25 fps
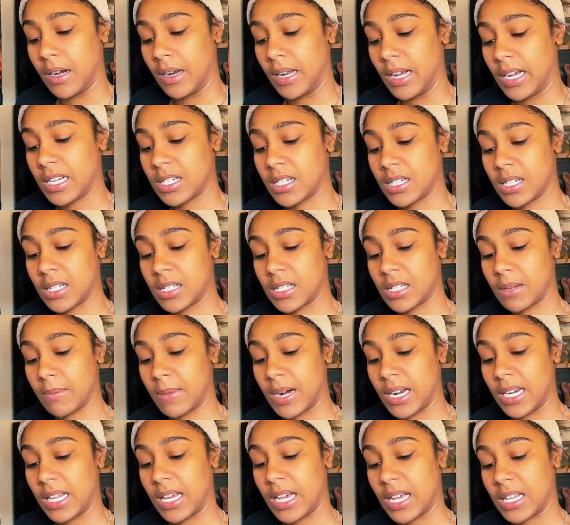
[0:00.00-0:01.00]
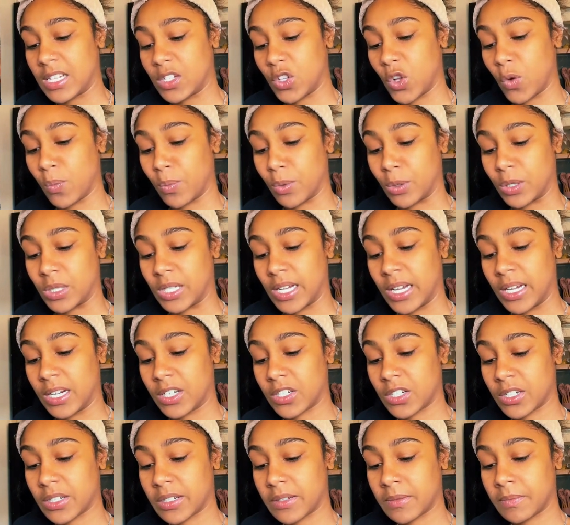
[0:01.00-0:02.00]
And that's just somebody has no
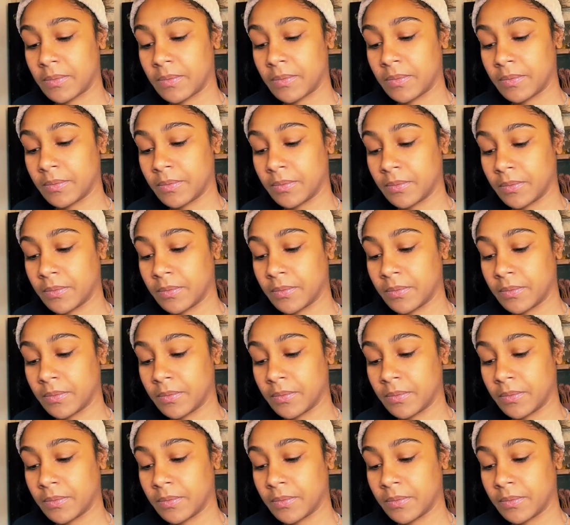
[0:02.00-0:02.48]
protection.